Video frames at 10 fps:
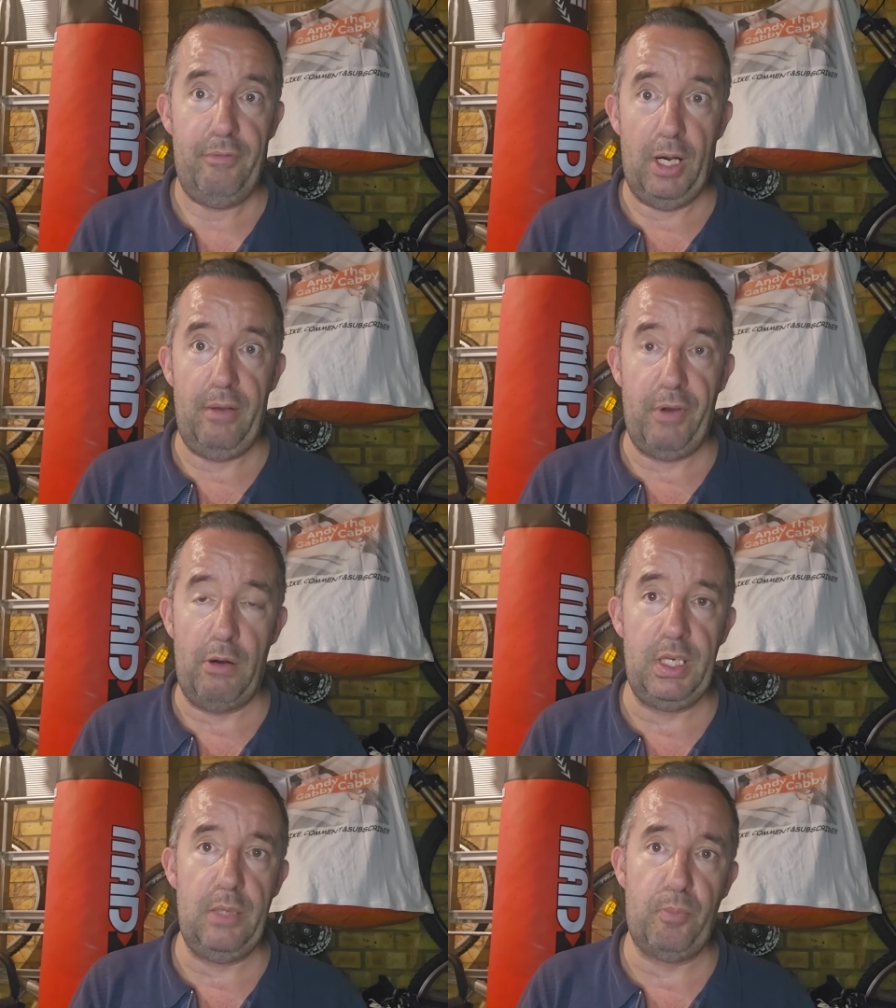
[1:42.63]
Very,
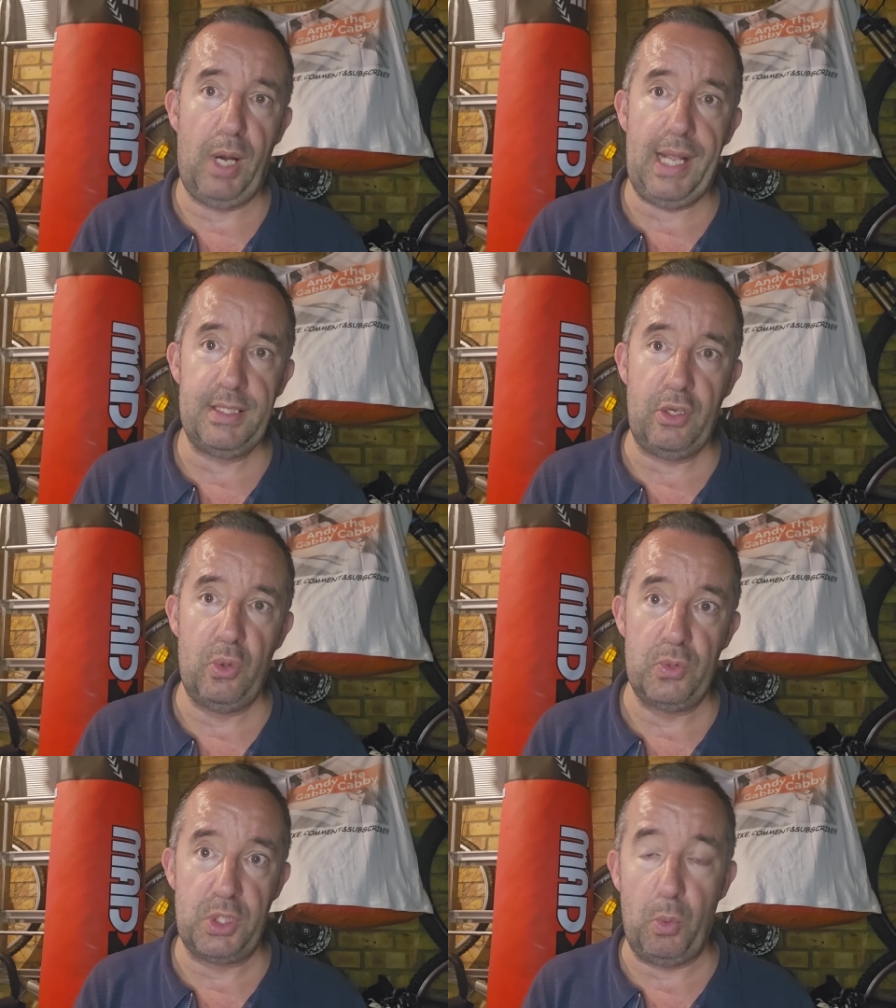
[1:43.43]
very
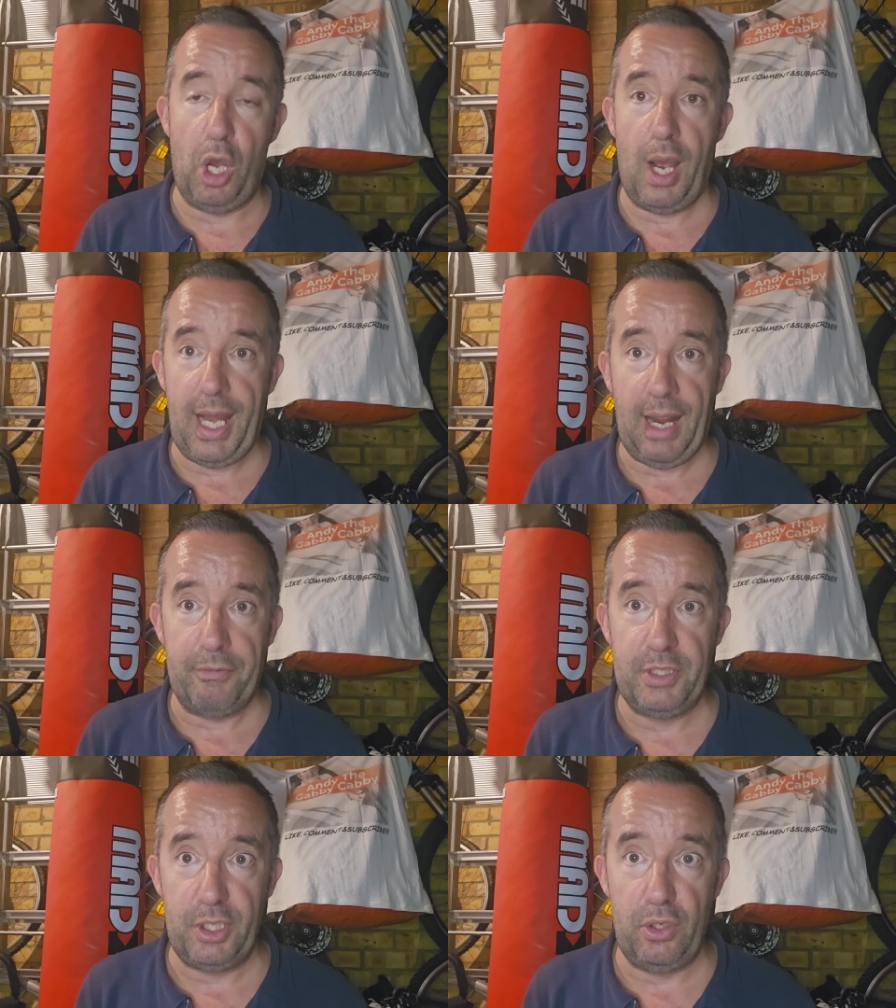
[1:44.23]
impractical. So, what I
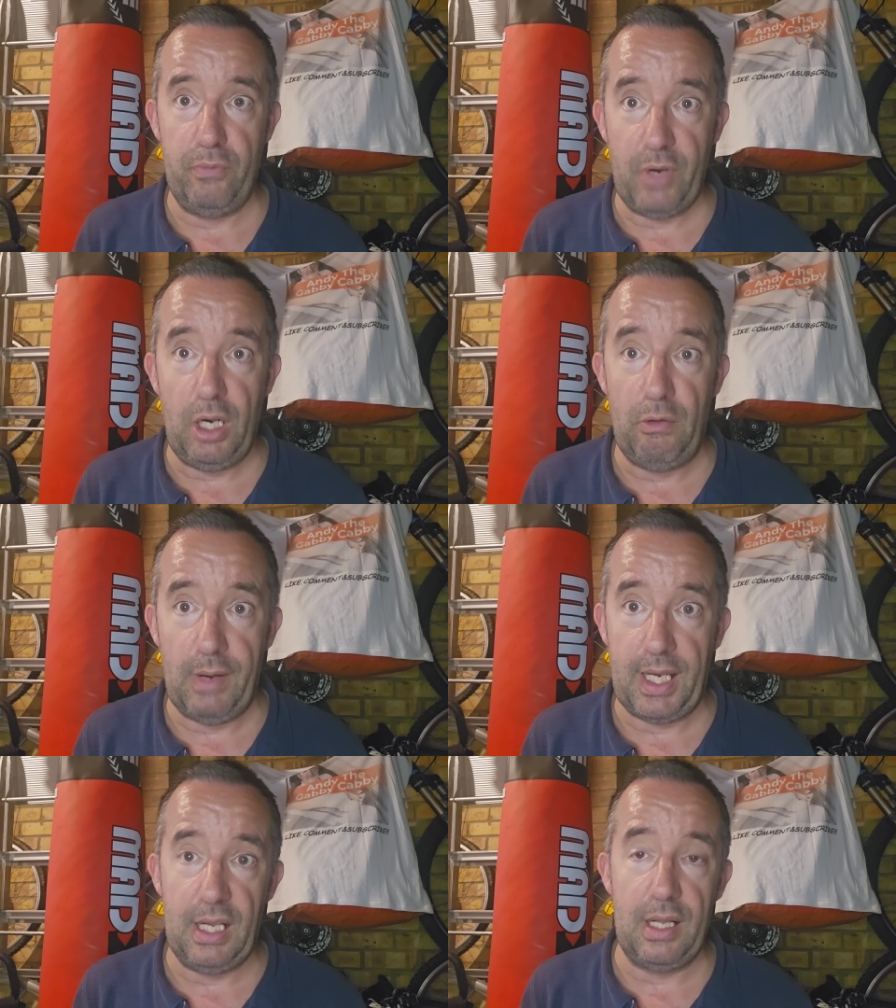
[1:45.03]
have to do very
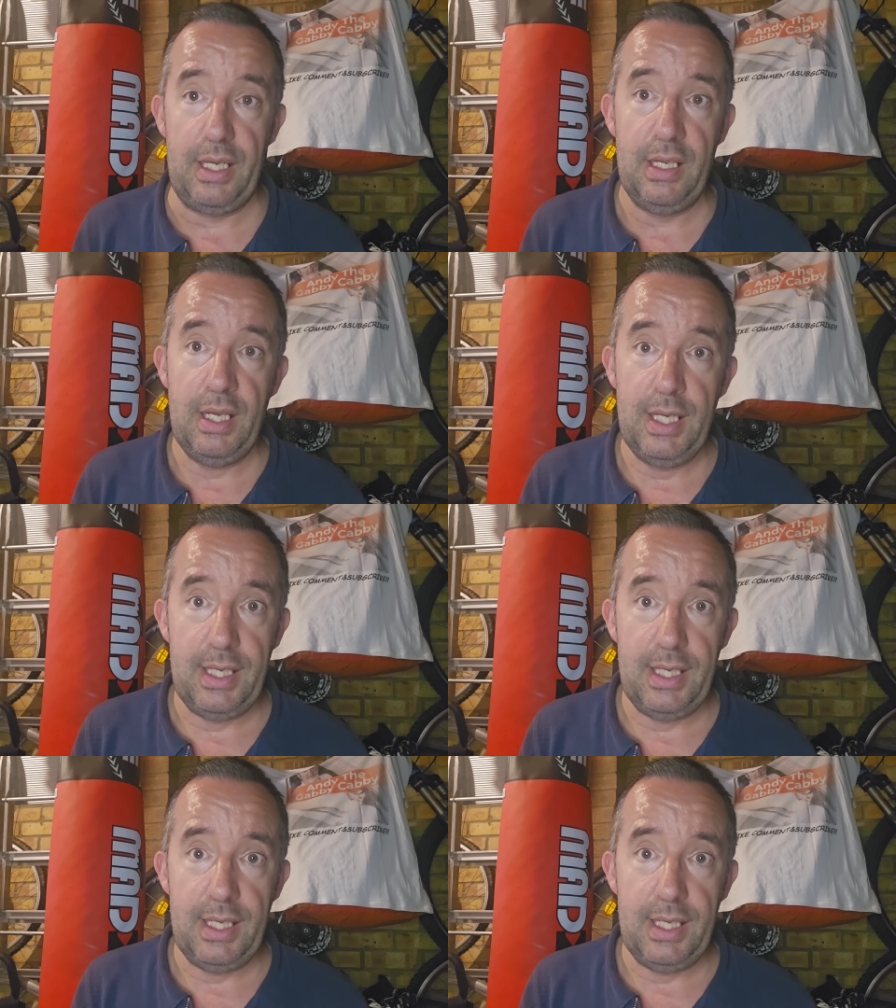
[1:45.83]
regularly